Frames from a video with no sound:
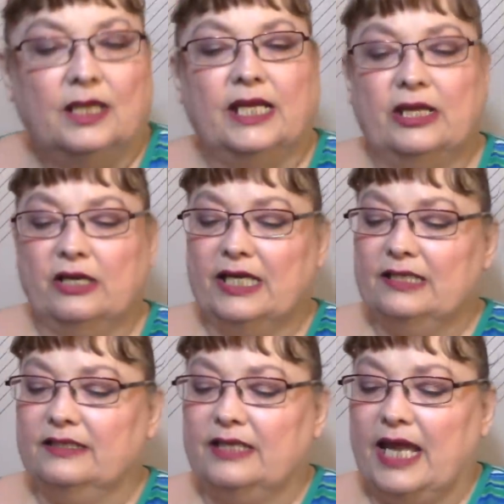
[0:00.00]
Here
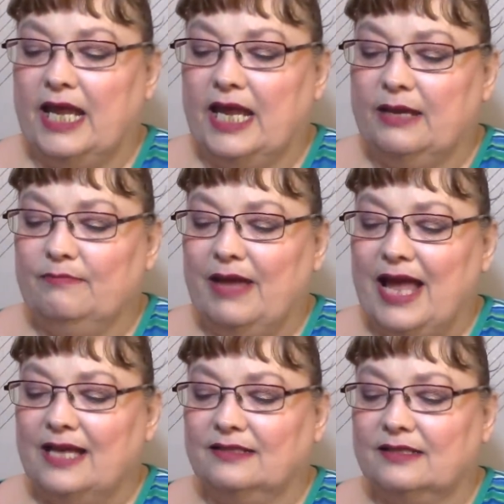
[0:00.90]
is a
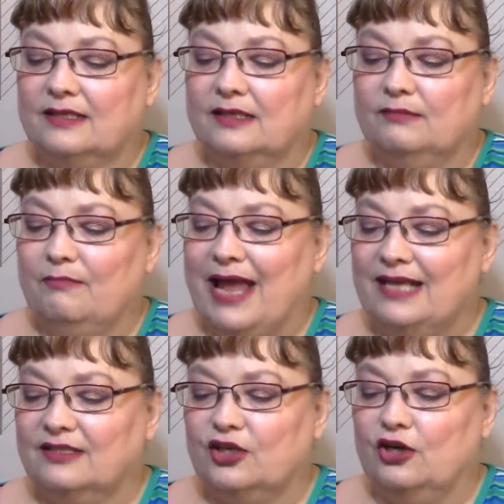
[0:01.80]
mask,
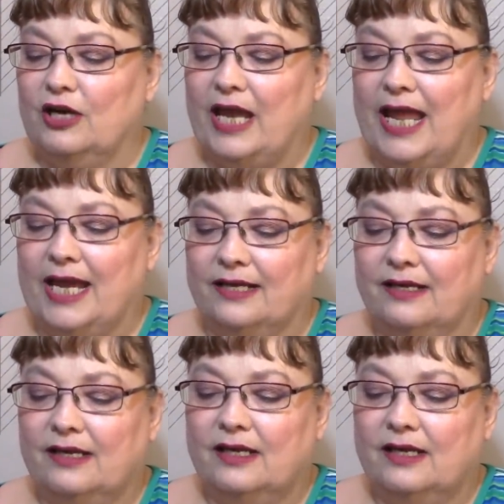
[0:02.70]
Masquerade.